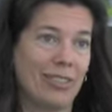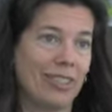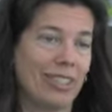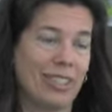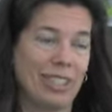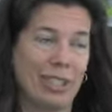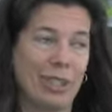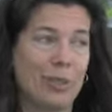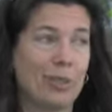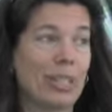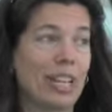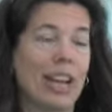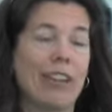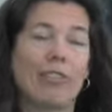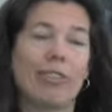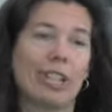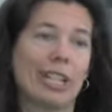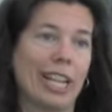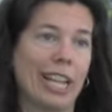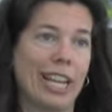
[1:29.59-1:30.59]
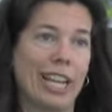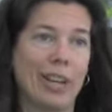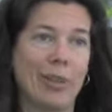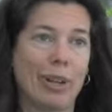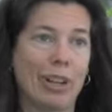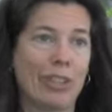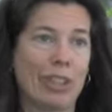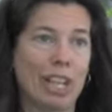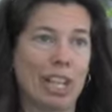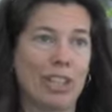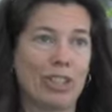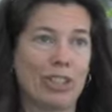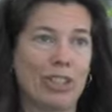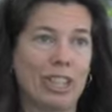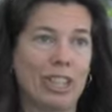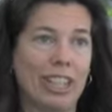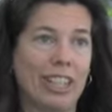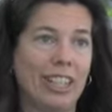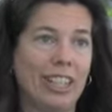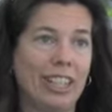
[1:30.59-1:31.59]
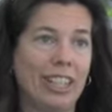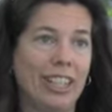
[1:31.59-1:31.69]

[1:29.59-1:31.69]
used every day around the country.